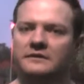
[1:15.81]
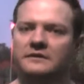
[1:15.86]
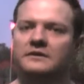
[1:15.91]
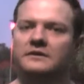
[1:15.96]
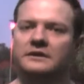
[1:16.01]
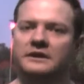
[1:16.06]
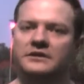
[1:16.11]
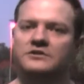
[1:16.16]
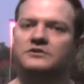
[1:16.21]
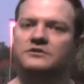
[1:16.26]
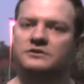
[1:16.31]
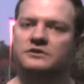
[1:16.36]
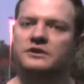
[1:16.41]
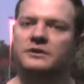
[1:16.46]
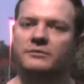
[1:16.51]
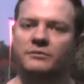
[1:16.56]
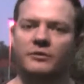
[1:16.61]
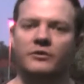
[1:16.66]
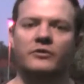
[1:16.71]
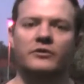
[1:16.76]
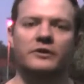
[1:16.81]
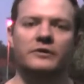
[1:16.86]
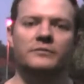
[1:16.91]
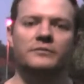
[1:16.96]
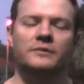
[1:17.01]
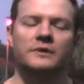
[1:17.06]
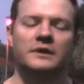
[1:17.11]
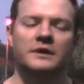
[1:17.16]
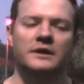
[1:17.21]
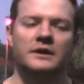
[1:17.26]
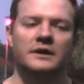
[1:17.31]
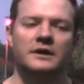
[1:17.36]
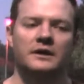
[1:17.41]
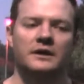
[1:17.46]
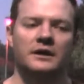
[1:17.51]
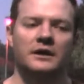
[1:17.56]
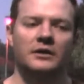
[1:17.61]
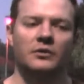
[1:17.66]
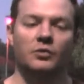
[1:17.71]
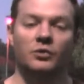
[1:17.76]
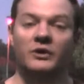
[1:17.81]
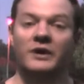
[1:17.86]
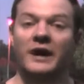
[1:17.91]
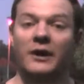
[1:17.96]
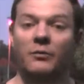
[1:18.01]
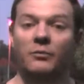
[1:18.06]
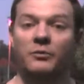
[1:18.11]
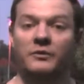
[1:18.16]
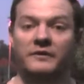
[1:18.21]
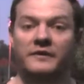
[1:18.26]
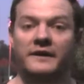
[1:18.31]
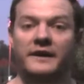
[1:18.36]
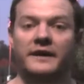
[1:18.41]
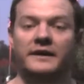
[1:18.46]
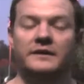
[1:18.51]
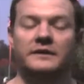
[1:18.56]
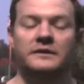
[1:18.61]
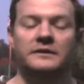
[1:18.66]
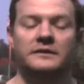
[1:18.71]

the Get You in Shape program uh, would help with that.